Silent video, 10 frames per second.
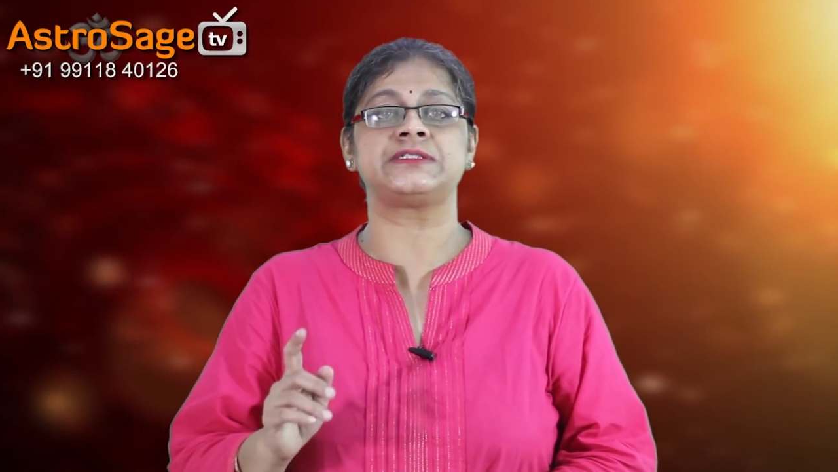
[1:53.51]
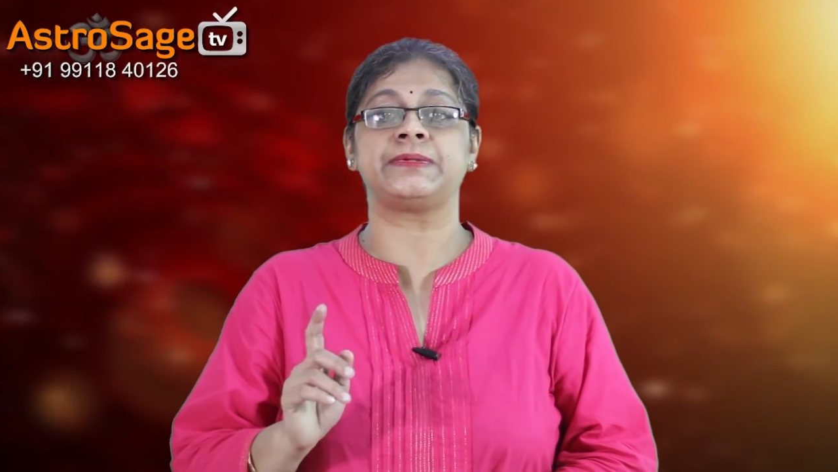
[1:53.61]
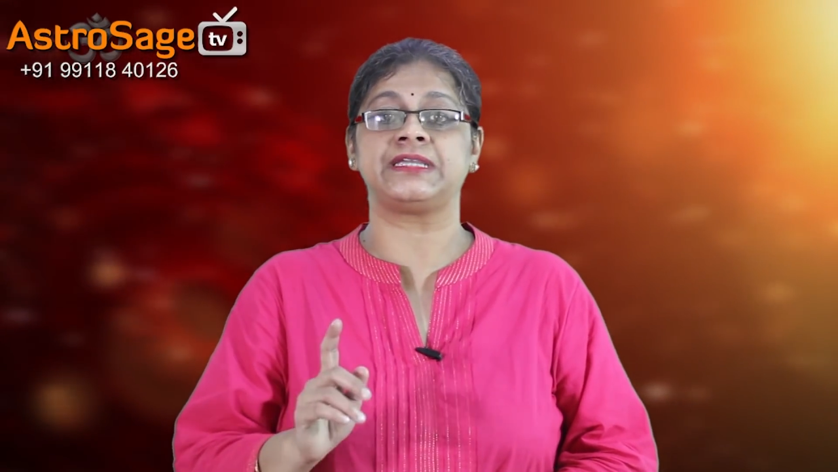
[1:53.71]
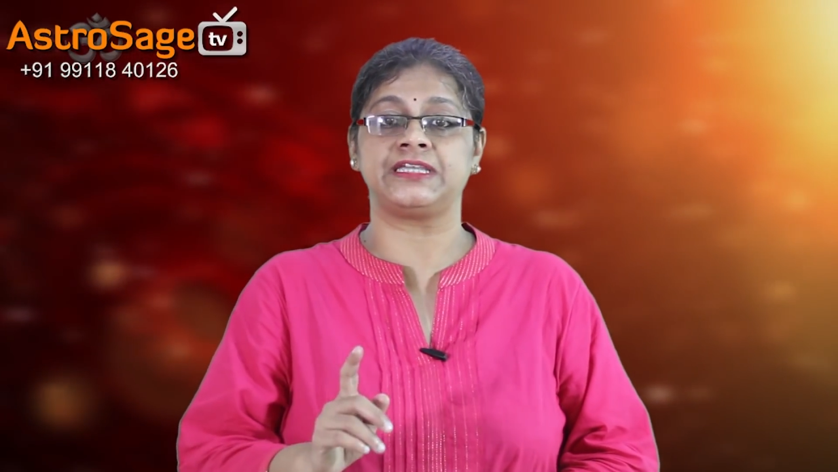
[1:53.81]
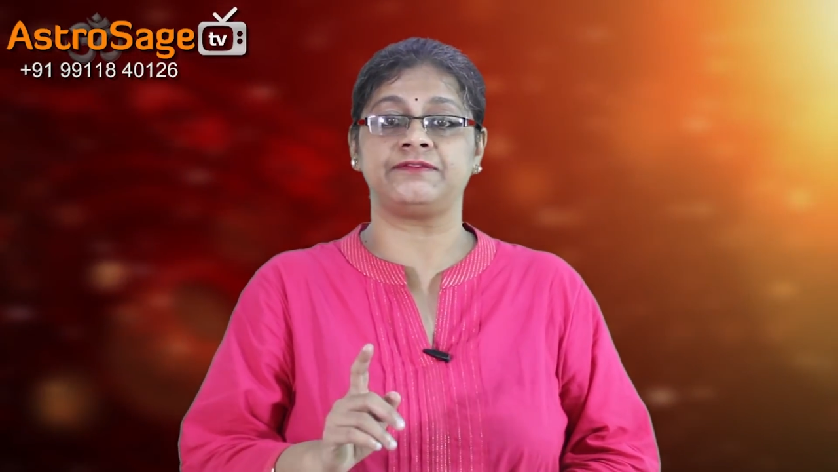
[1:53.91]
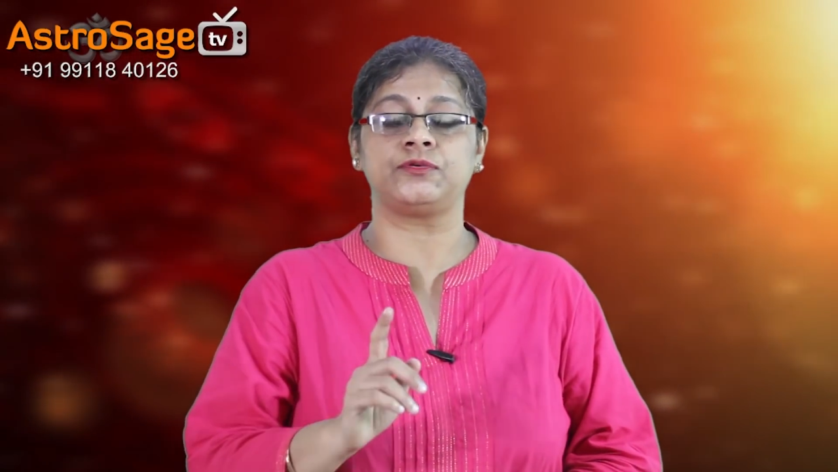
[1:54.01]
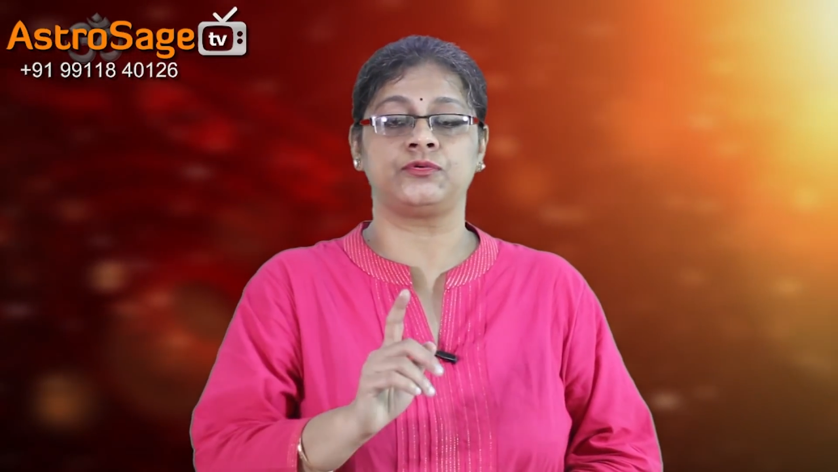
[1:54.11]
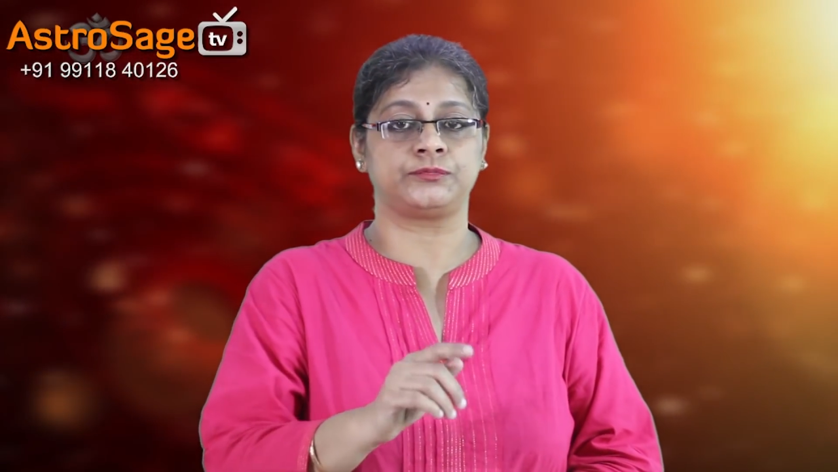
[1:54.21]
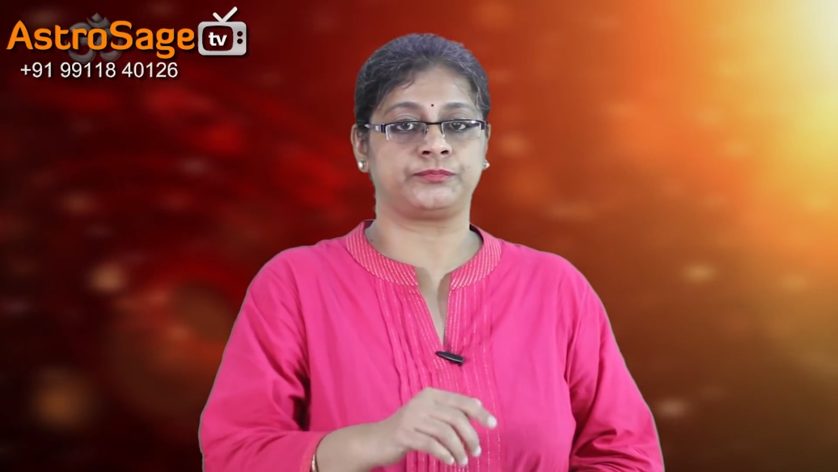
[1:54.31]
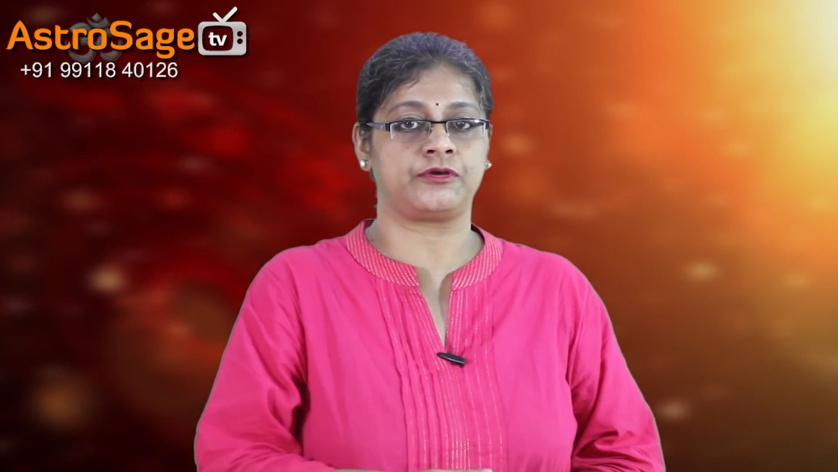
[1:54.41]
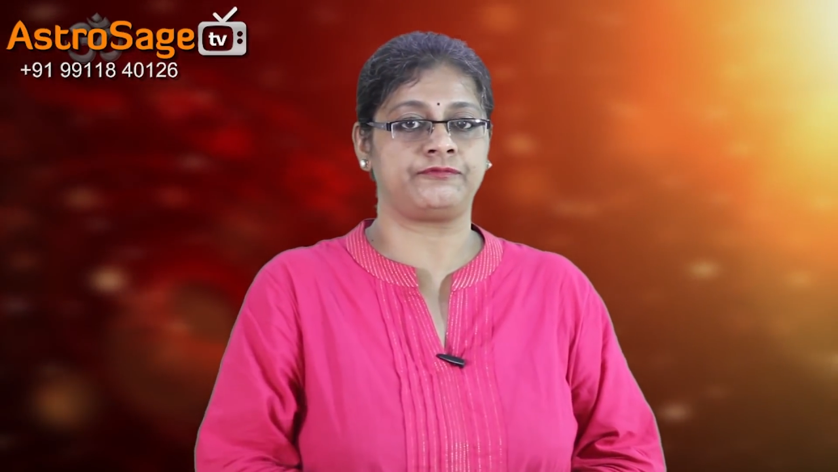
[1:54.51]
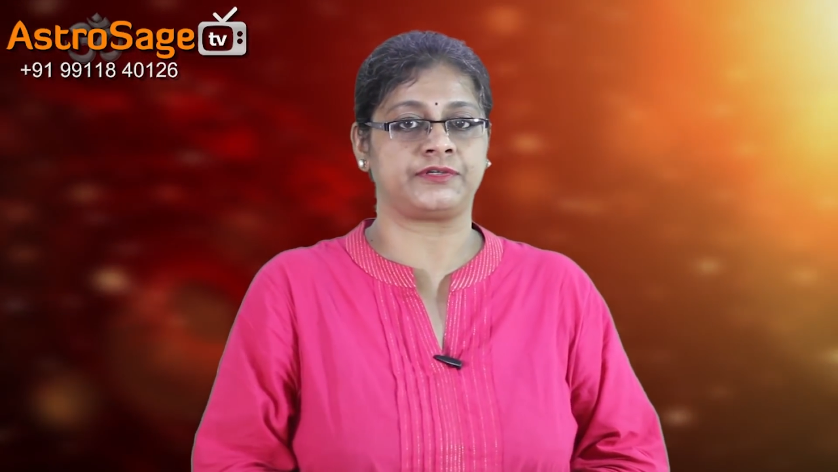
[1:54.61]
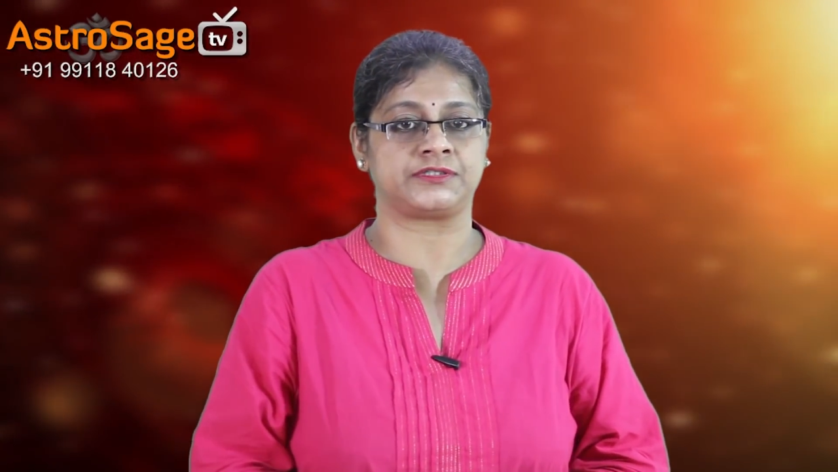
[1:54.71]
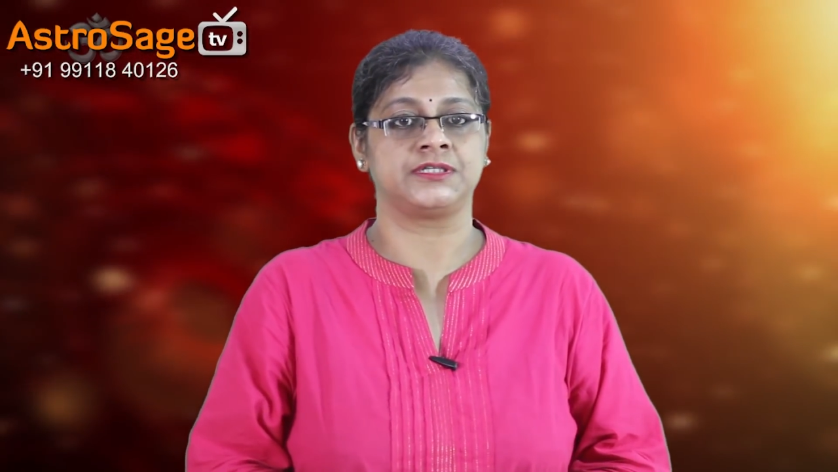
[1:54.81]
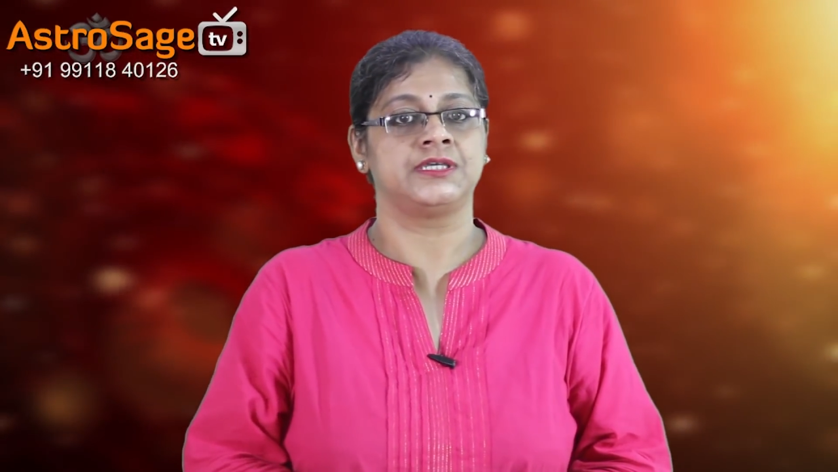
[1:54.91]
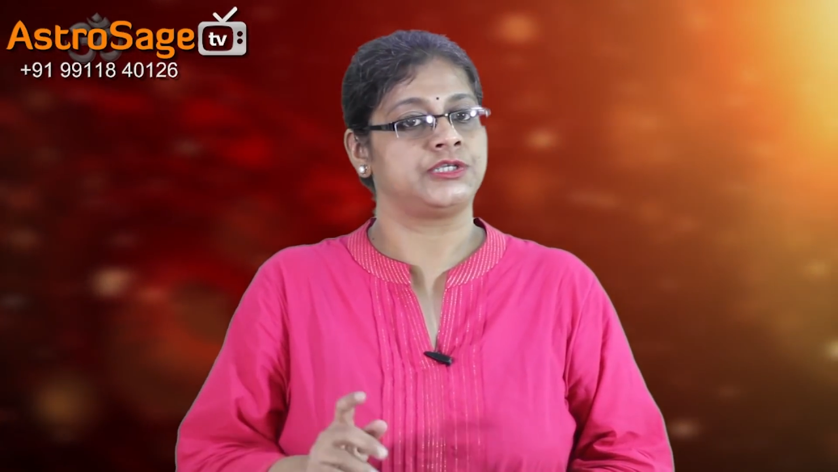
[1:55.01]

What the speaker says: may give you good profit.